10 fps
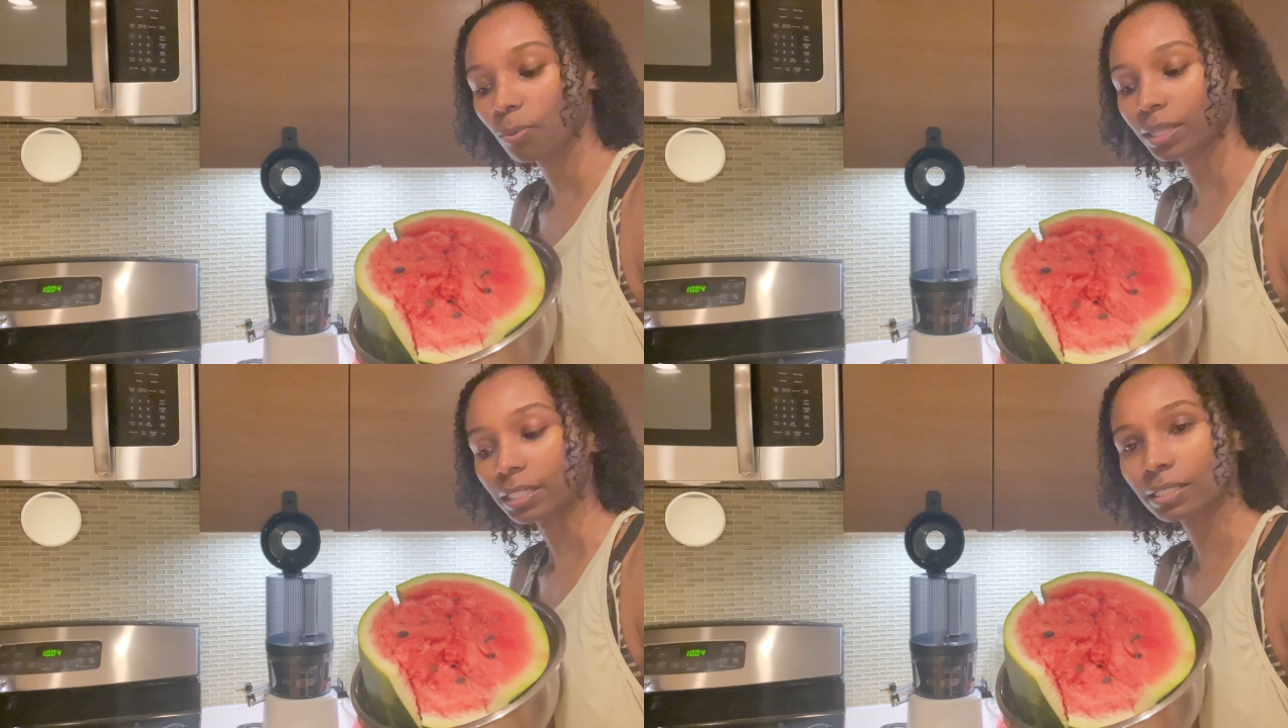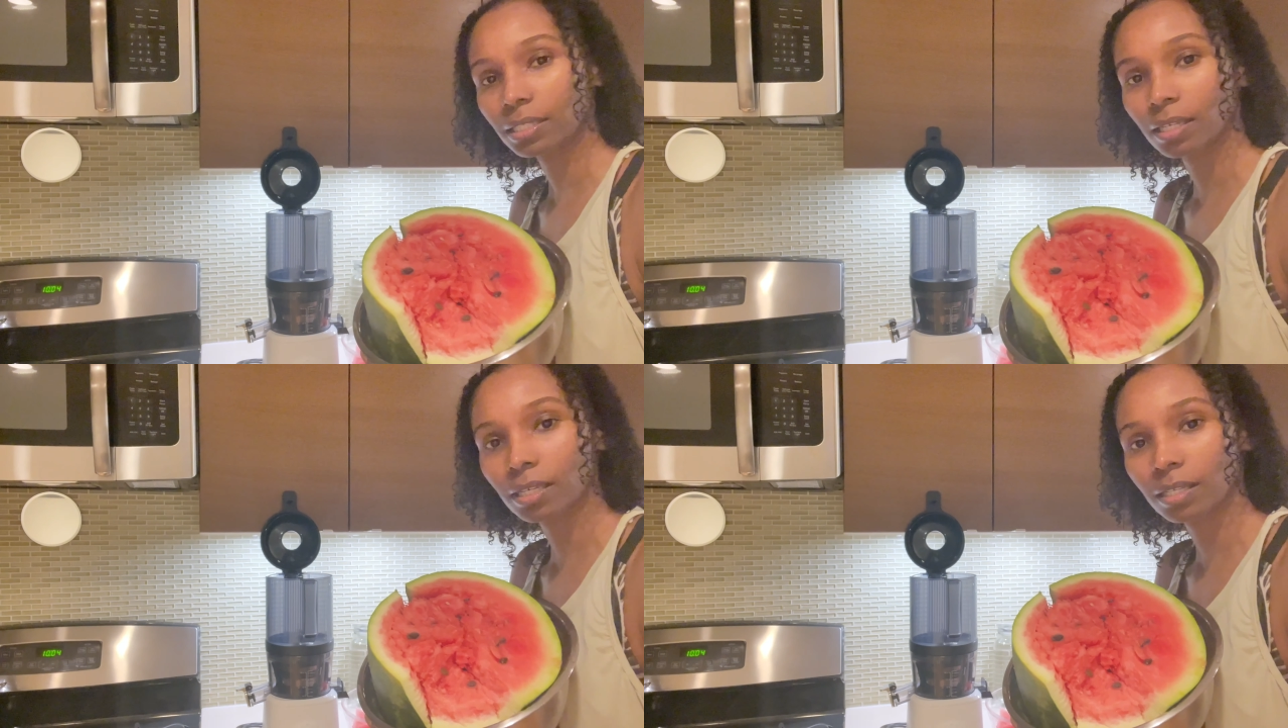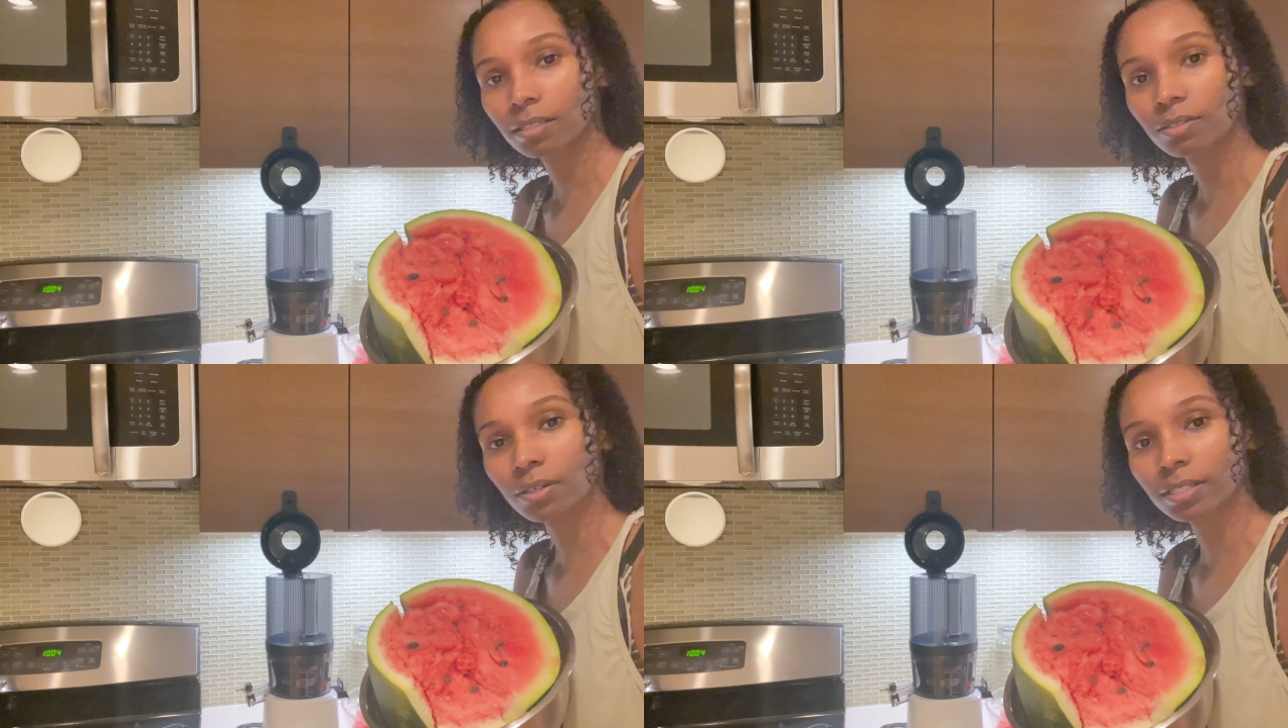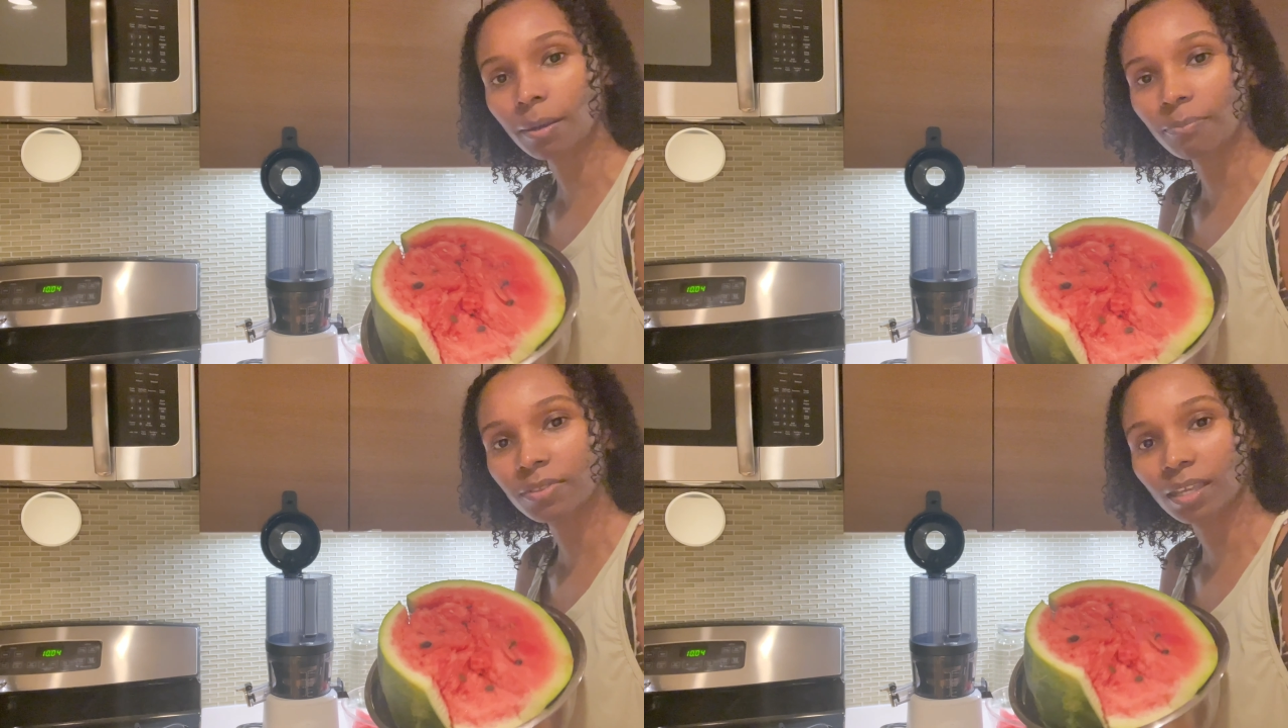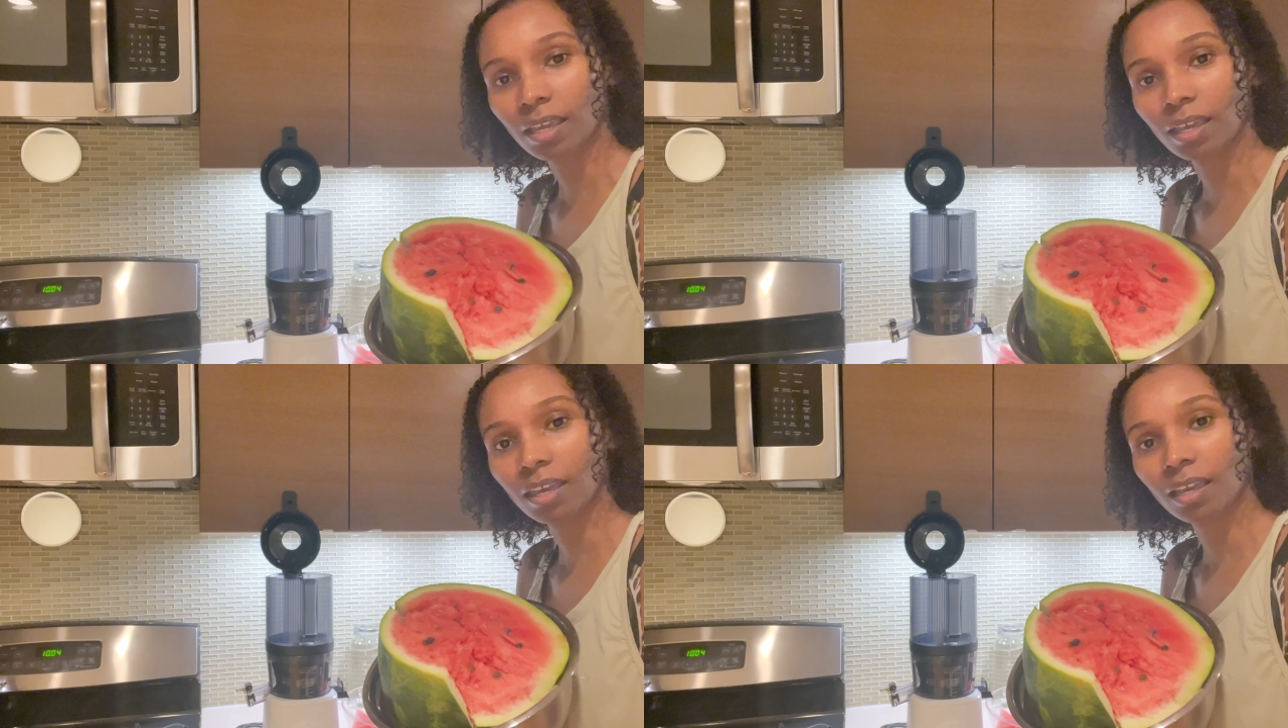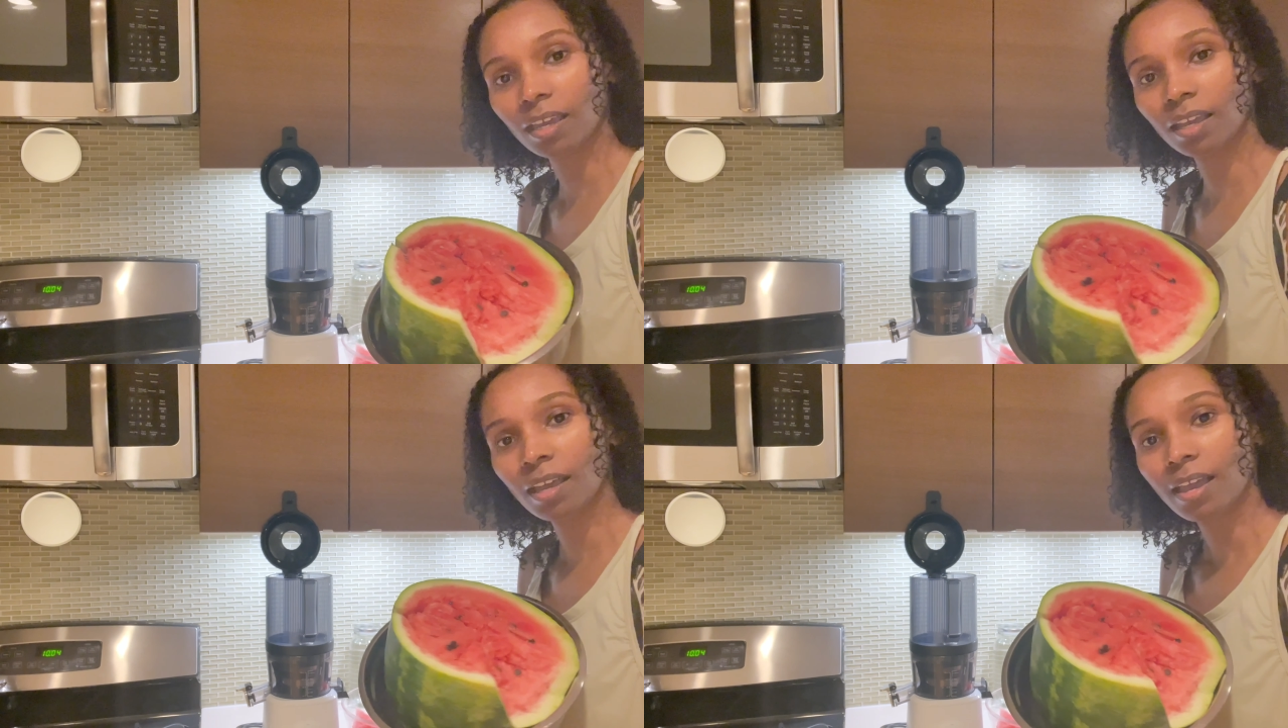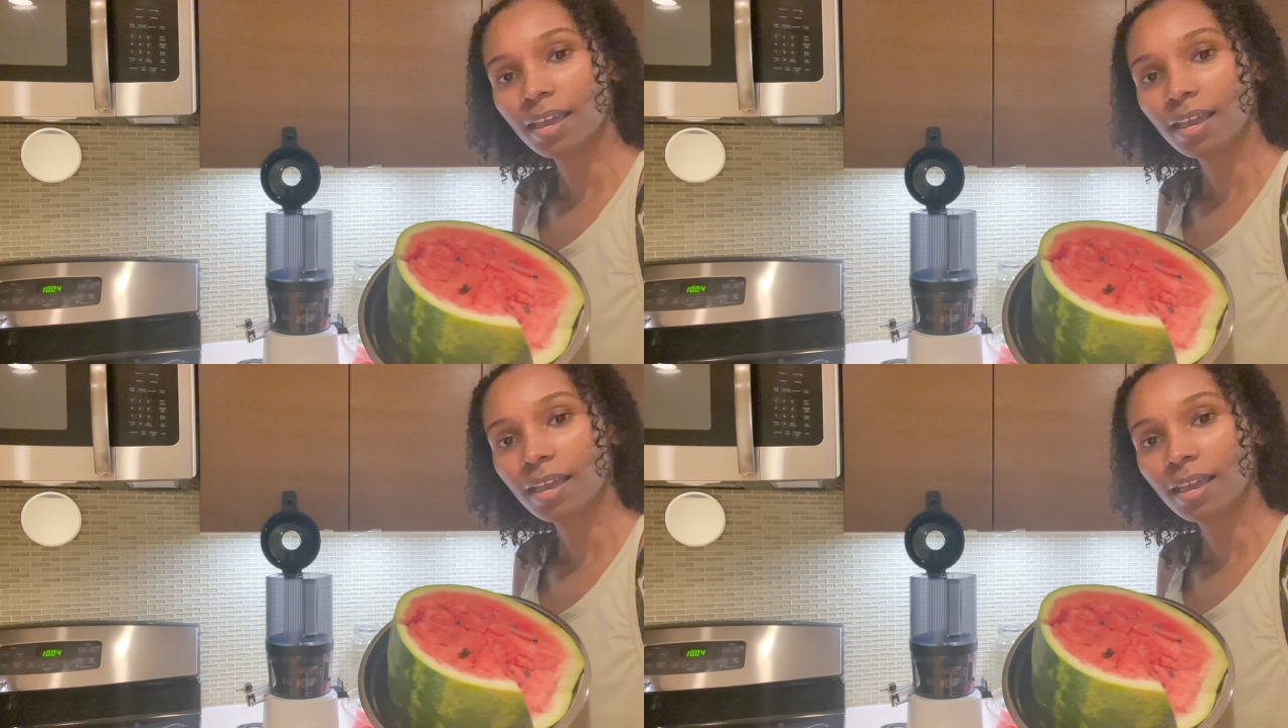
with the seeds or something.